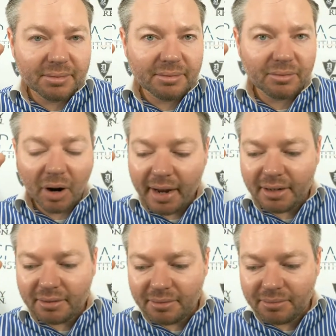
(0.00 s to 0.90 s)
Right?
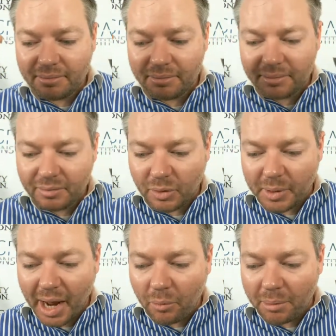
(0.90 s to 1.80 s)
We've
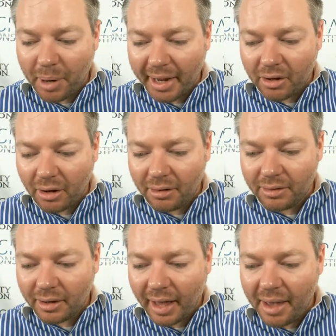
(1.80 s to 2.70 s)
got one Michael.
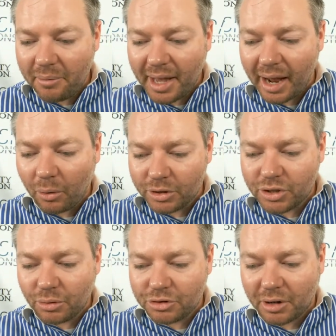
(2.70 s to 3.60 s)
Okay. We got old
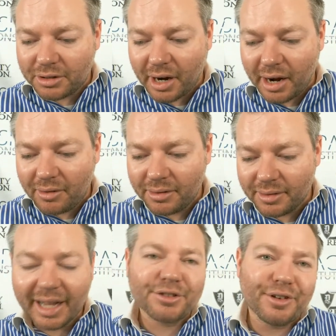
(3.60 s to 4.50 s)
school truck driver.
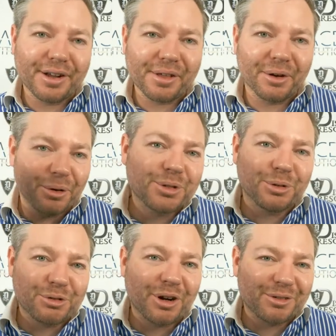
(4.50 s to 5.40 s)
That's fair though. Old school
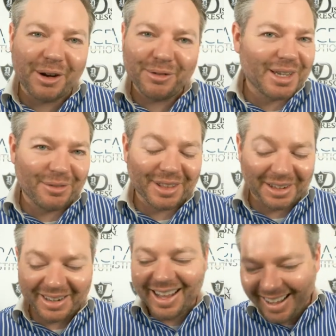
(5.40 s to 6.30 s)
truck driver is definitely
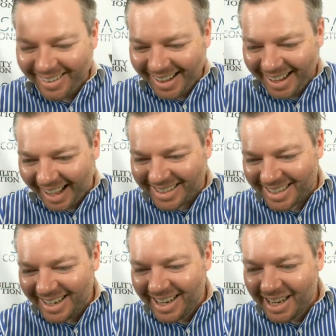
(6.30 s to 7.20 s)
going to have that.
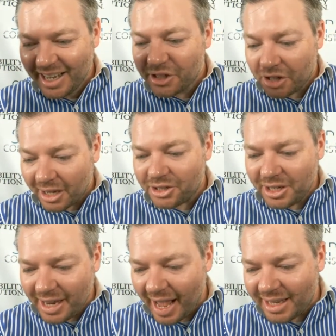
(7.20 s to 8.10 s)
Slushy.
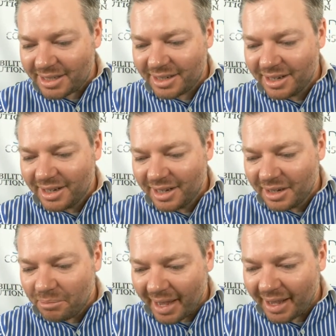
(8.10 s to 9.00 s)
Yes.
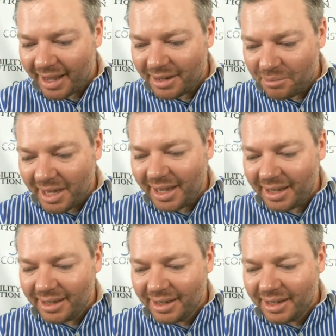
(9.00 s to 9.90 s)
Mega. Me.
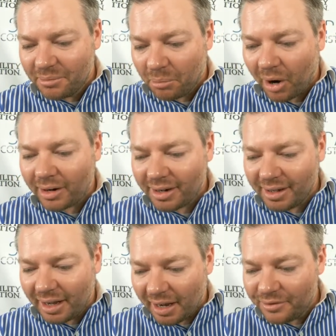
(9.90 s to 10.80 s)
Mark.
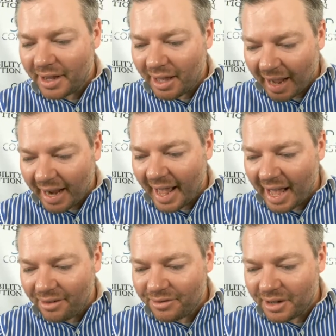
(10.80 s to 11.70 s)
Unveil. I
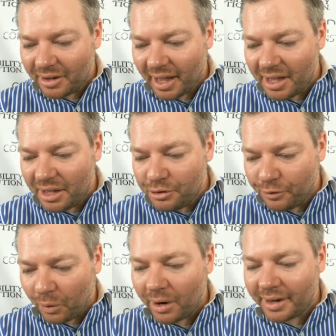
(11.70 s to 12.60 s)
have. Okay.
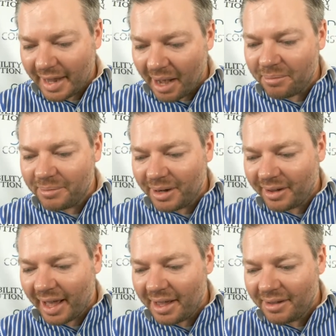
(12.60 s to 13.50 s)
Euphoric. Yep.
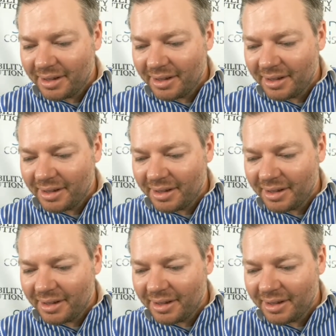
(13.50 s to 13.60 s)
Okay.